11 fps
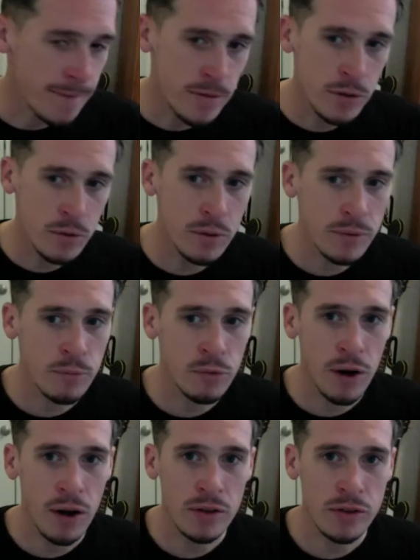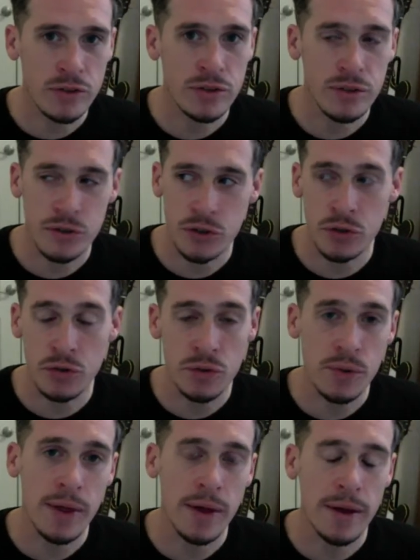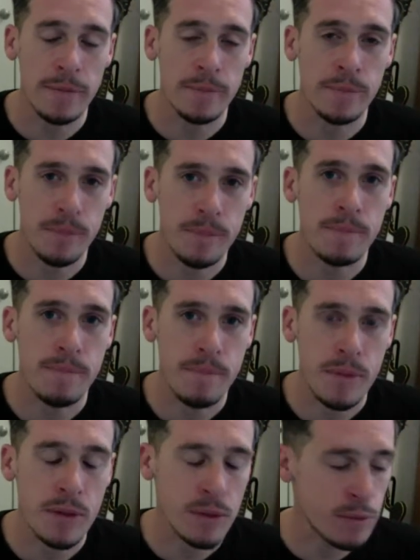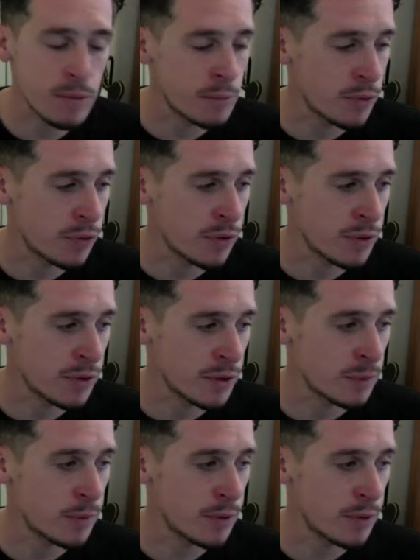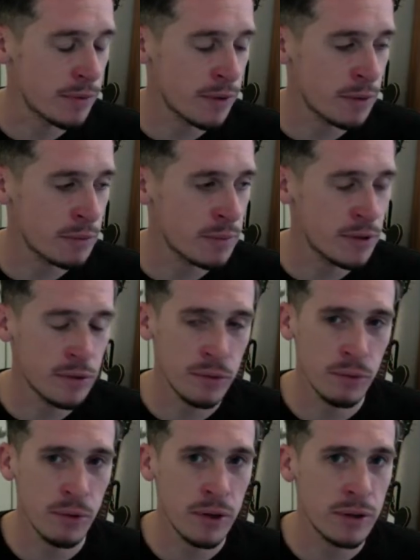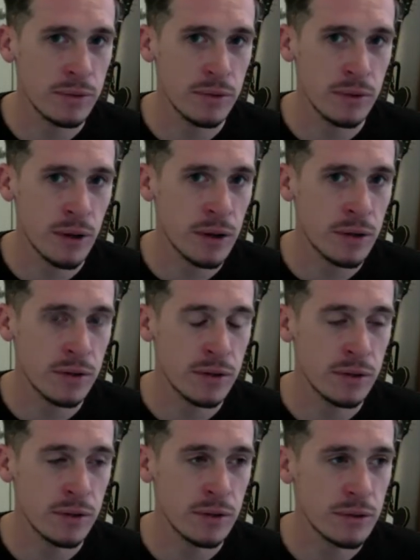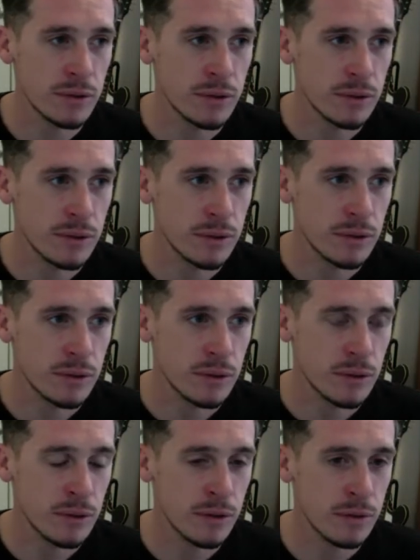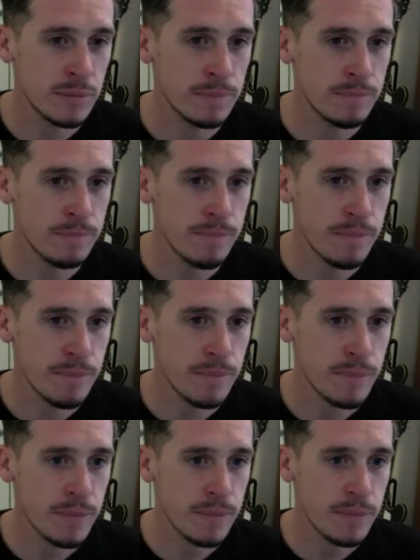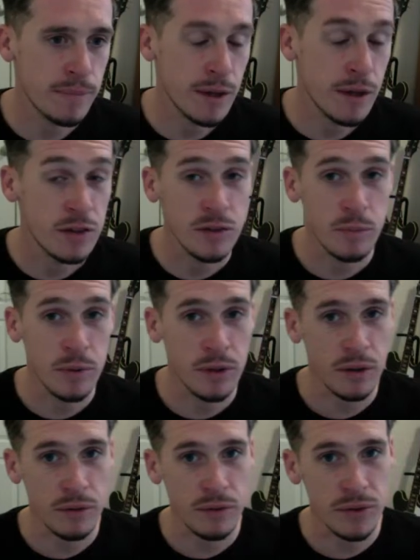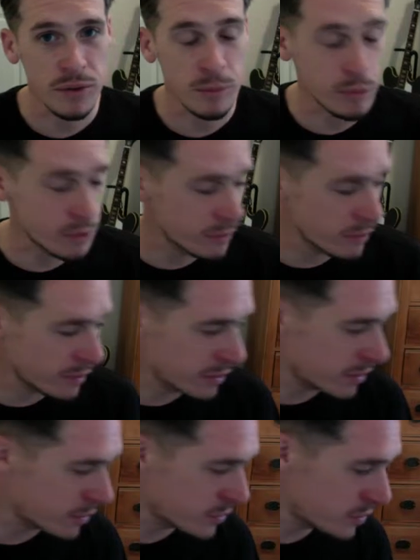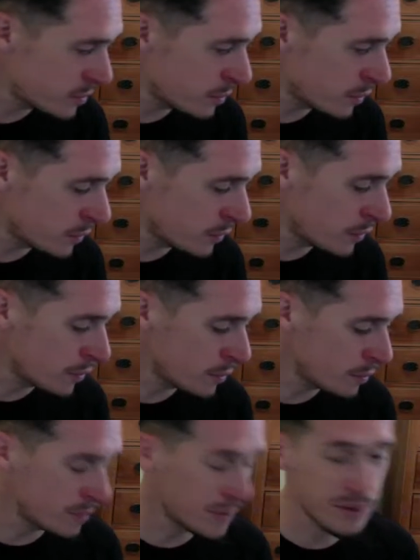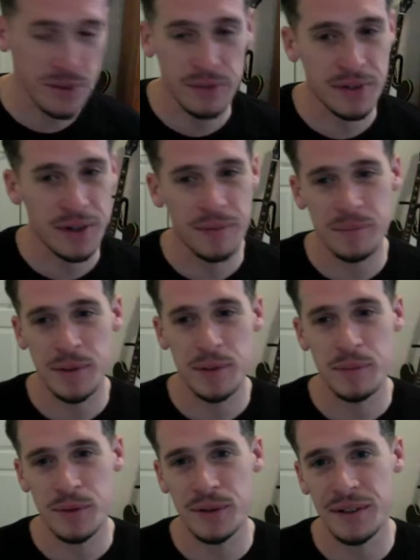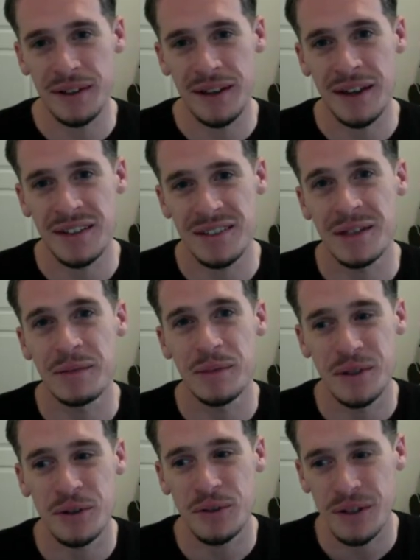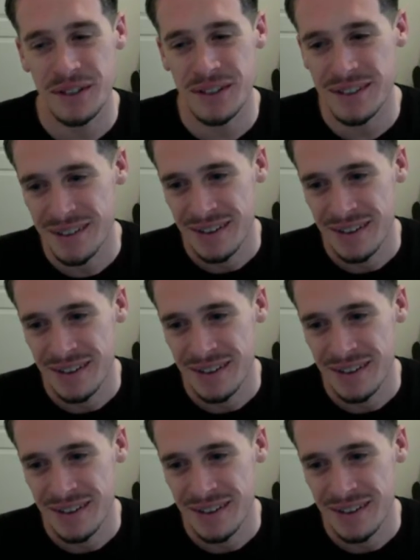You know what? Rods should do that with the Enigma. That would be a great idea. Um, Speaking of Enigma, I guess you all know because I've gotten people like asking me already.